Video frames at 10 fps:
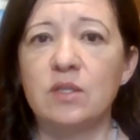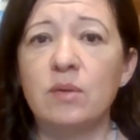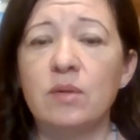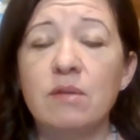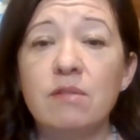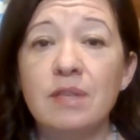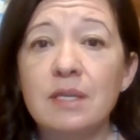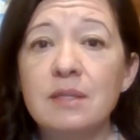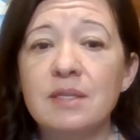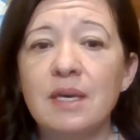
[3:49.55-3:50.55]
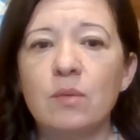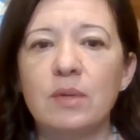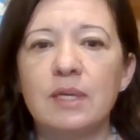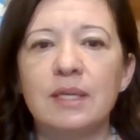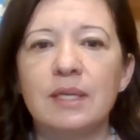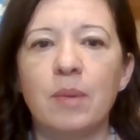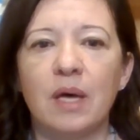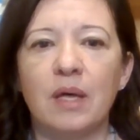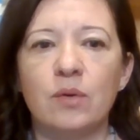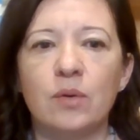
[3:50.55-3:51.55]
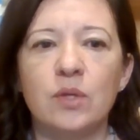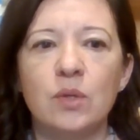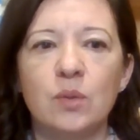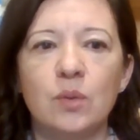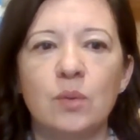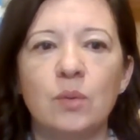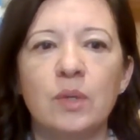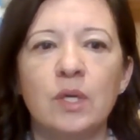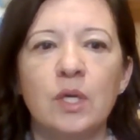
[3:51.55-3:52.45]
so the things that really bother you,